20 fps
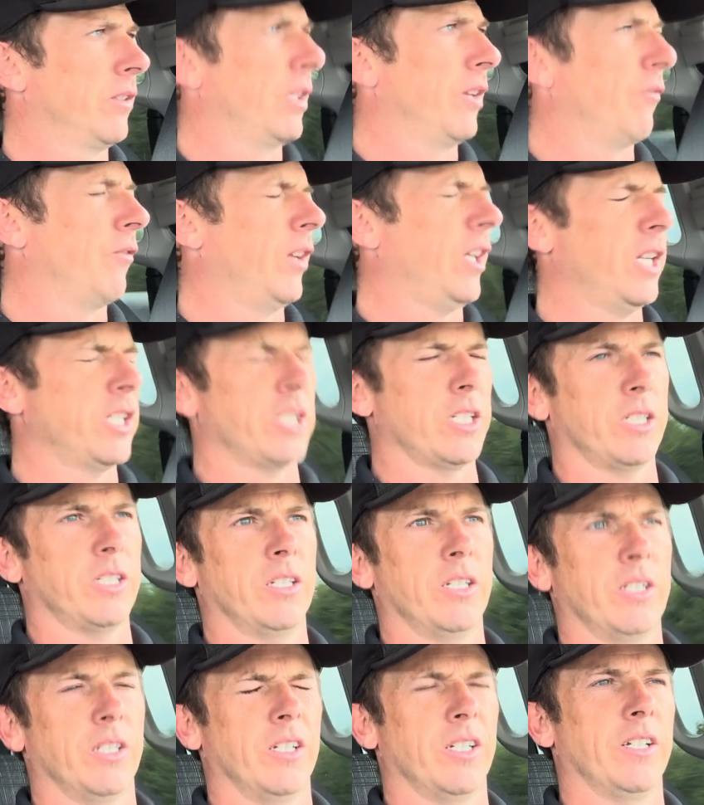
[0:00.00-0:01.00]
they forget it
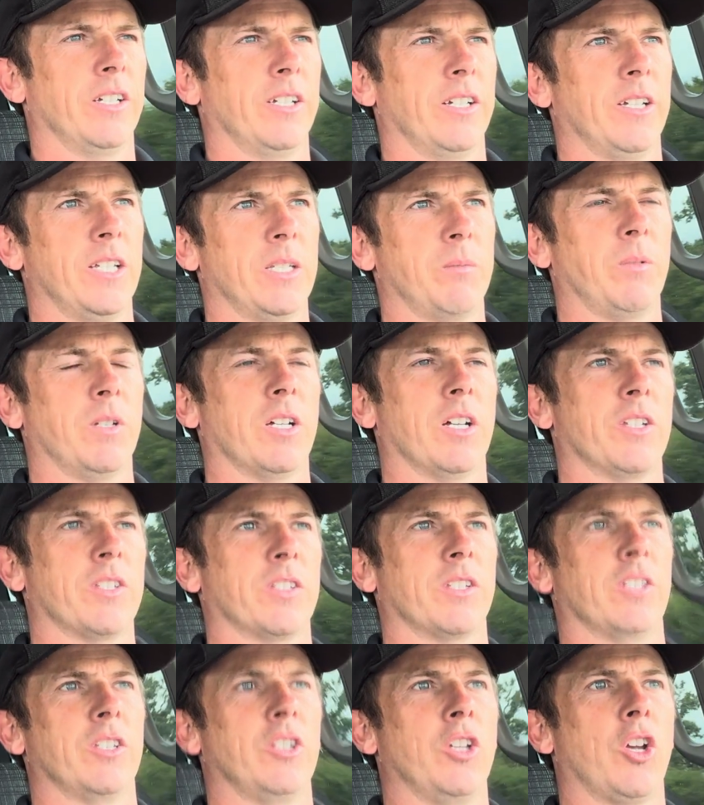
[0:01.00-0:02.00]
is
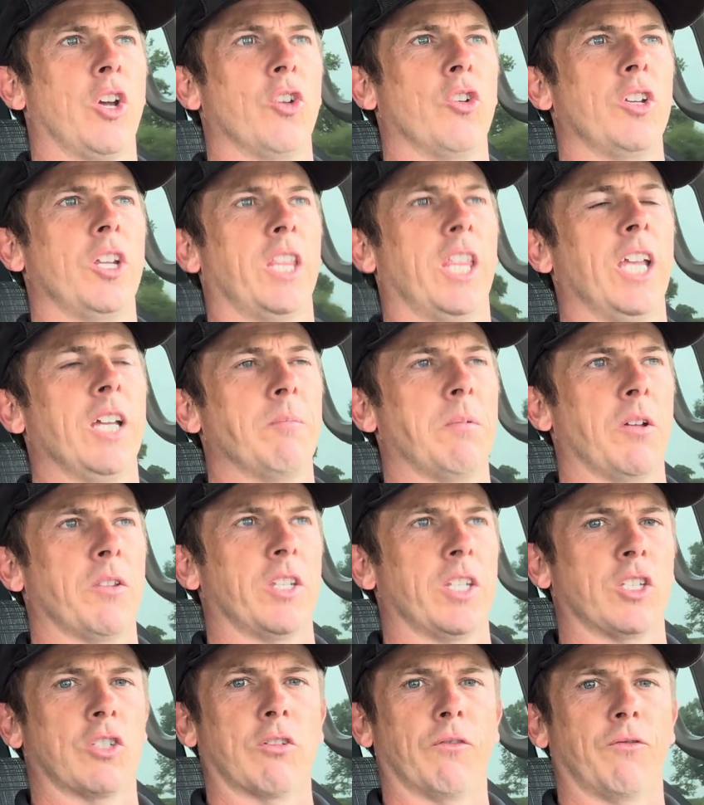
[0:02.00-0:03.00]
because you can only think about
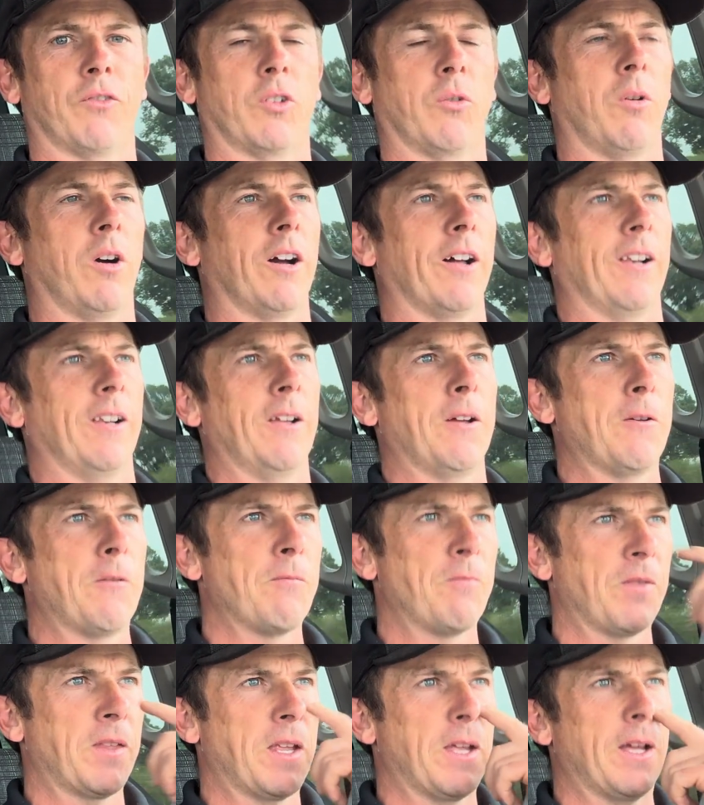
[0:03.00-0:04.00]
this stuff for a while,
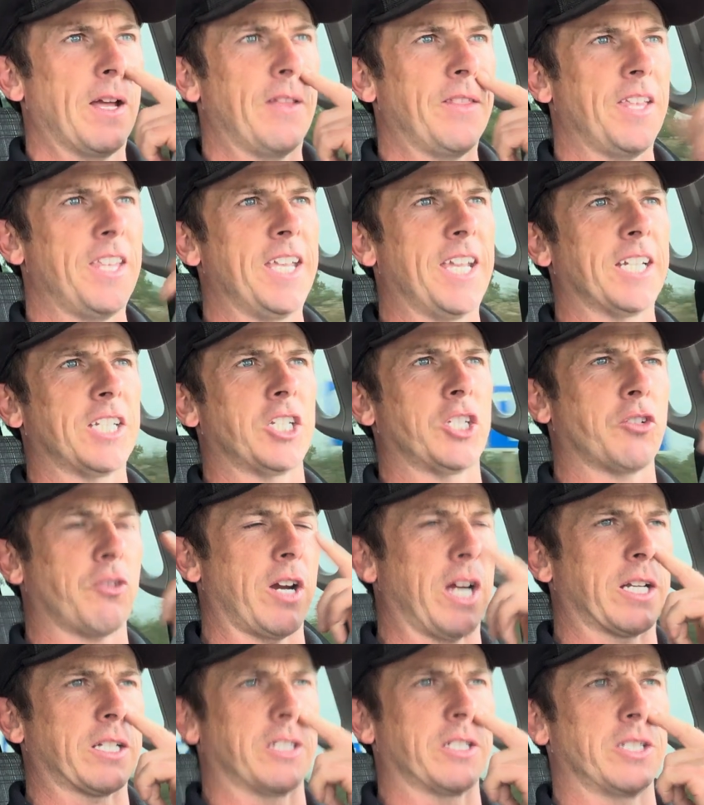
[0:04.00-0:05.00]
and then you get
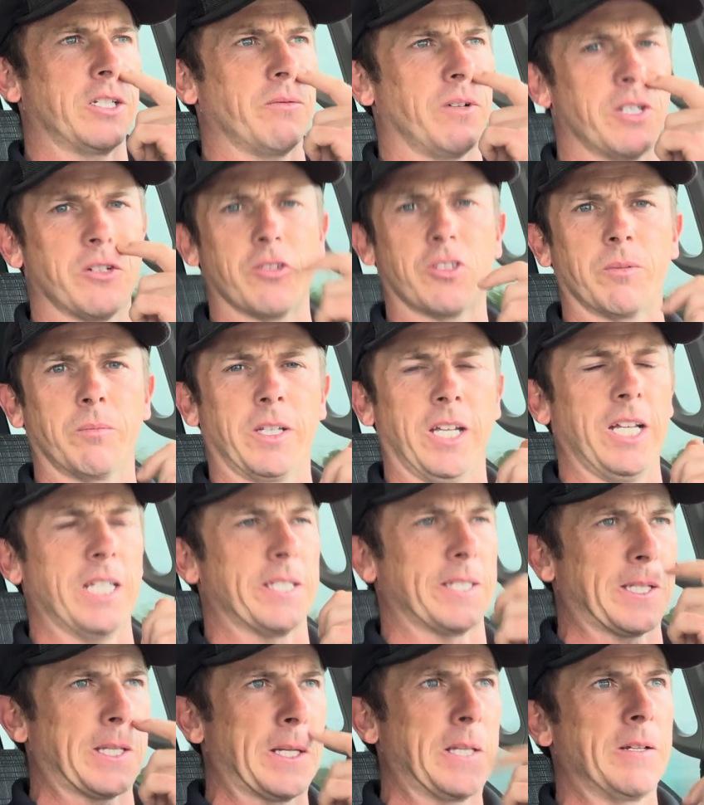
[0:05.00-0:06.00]
distracted and you want to do something
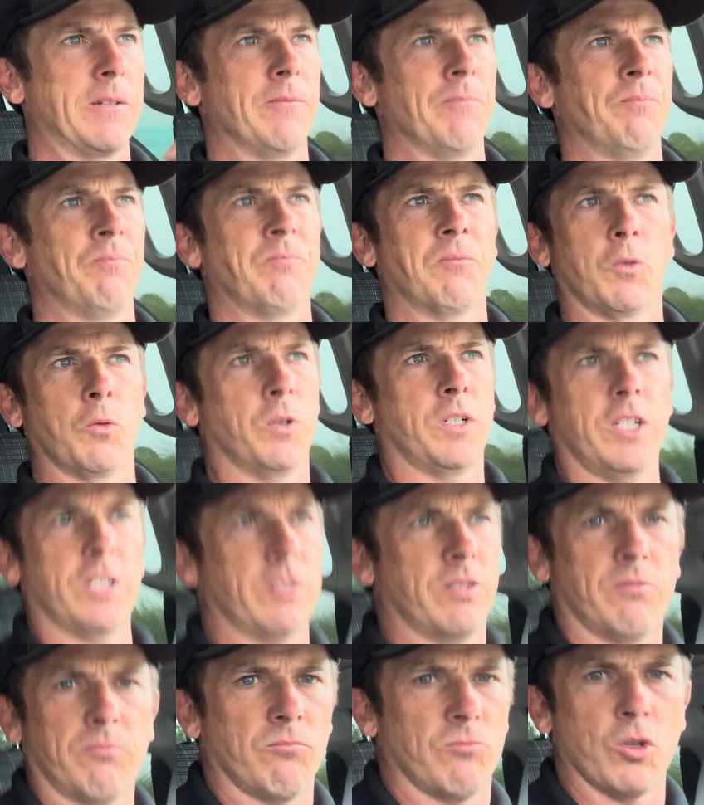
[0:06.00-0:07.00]
else, which
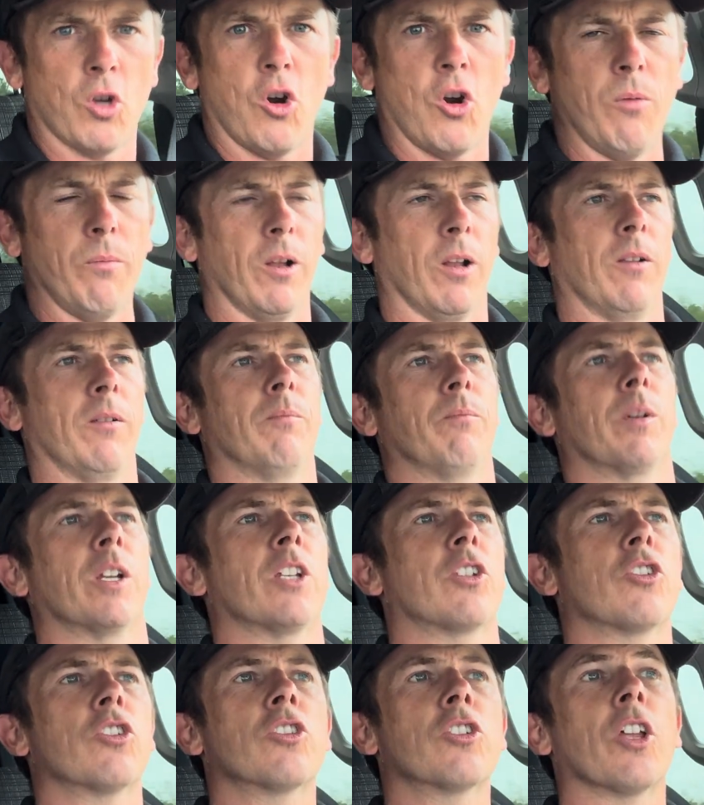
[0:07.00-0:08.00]
is normal, but
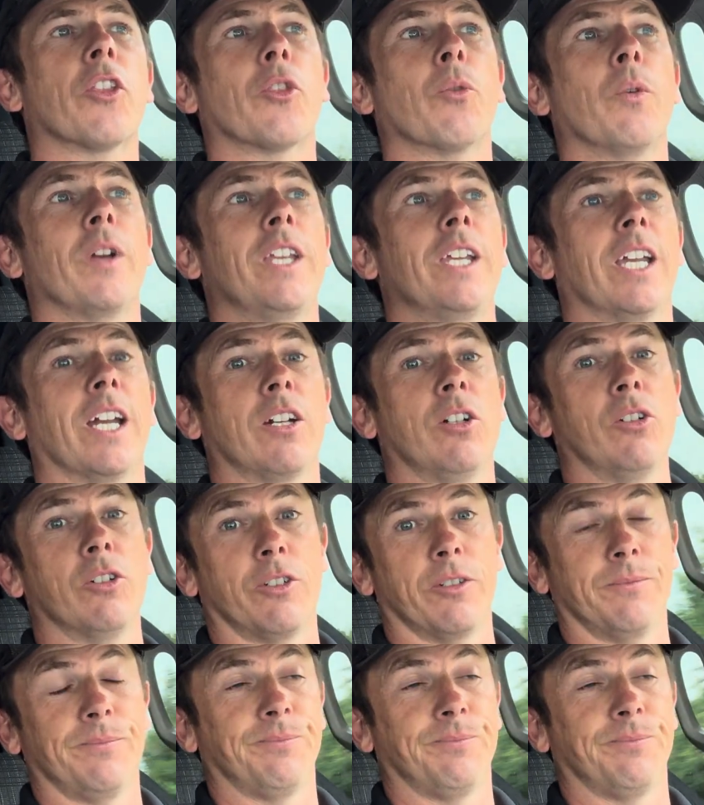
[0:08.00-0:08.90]
it's just not the way you get good.